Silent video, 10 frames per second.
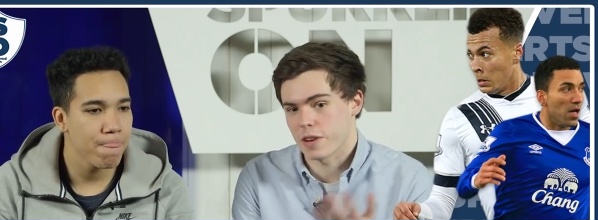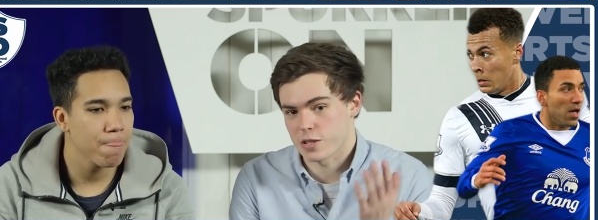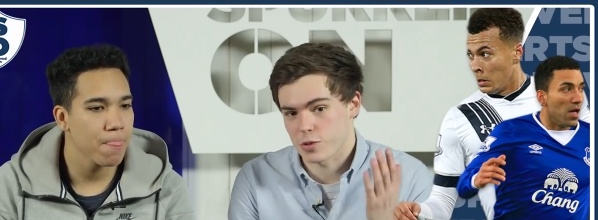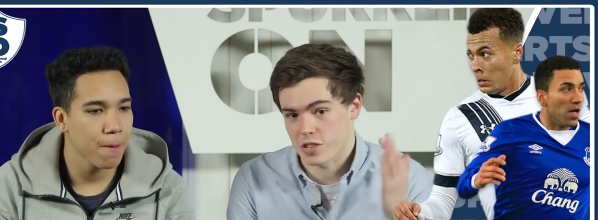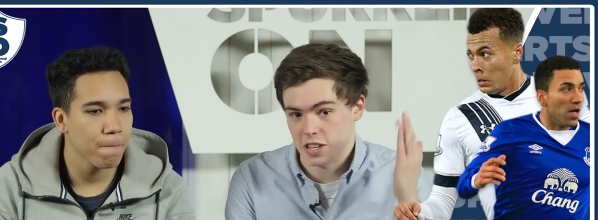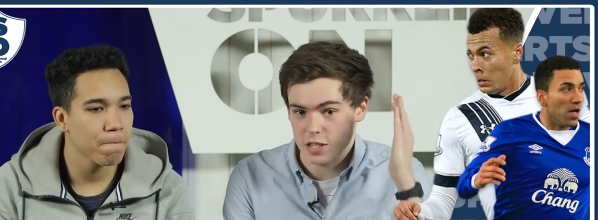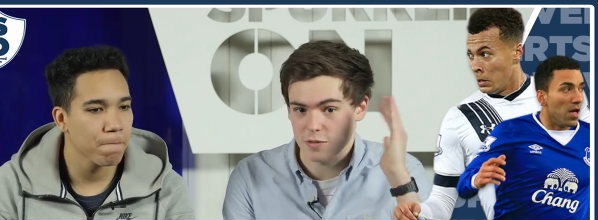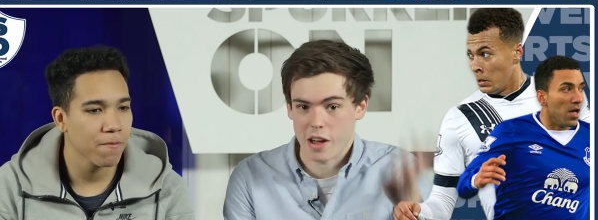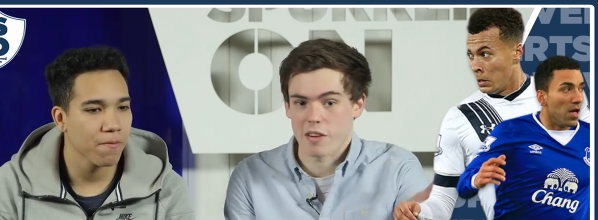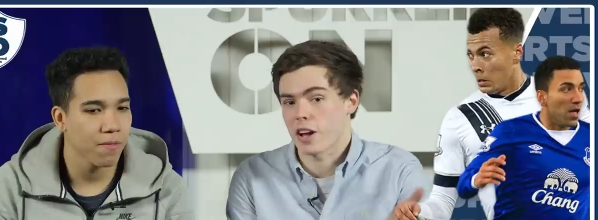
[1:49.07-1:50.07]
Speaker 1: fans, which I think
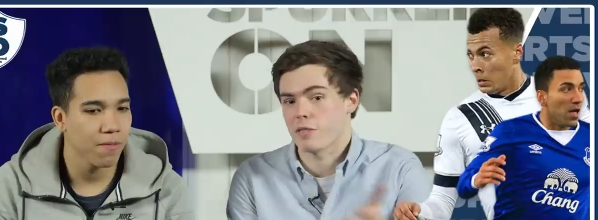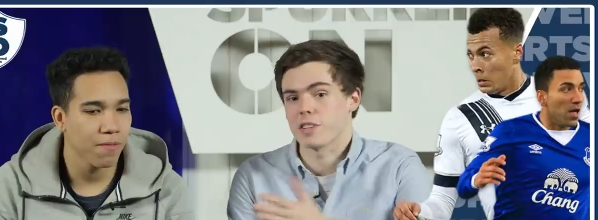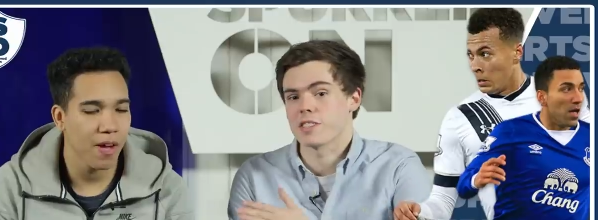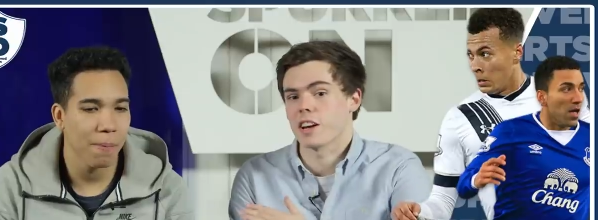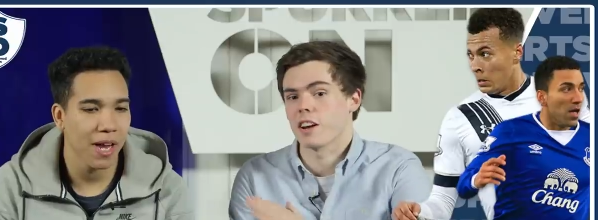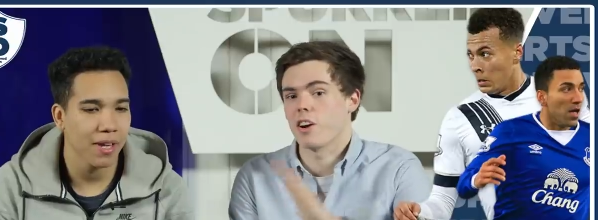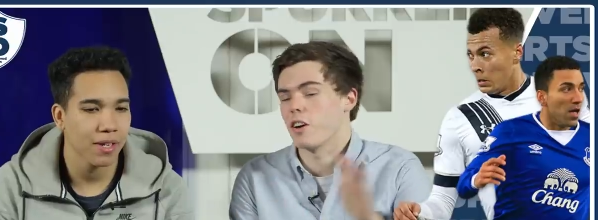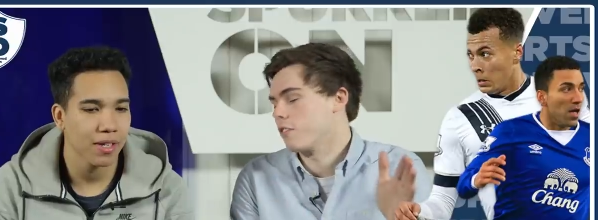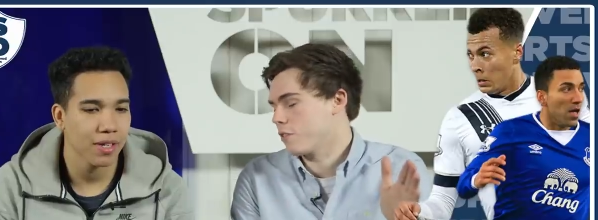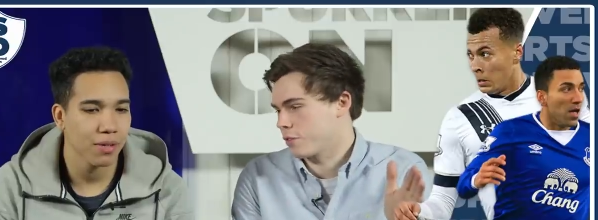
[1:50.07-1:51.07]
is fair enough. He's fair done play. a
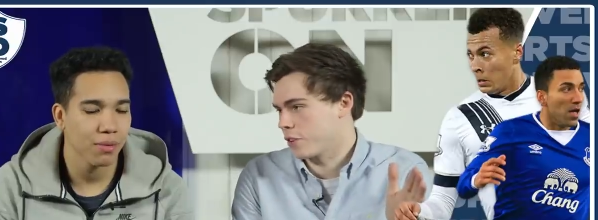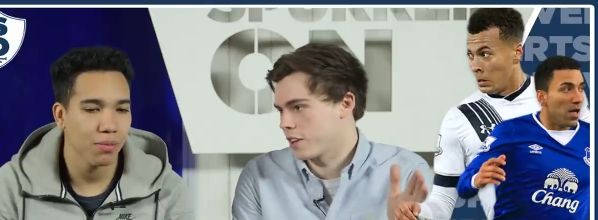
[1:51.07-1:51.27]
lot for